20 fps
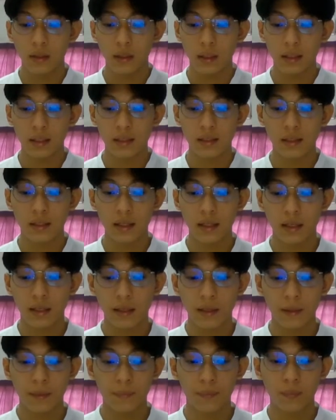
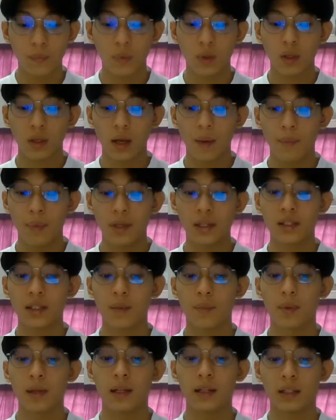the company's
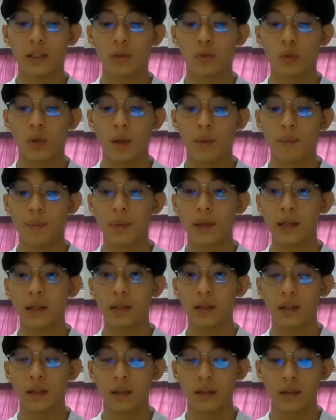ability to embed
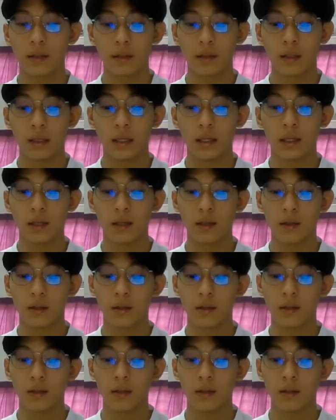uh,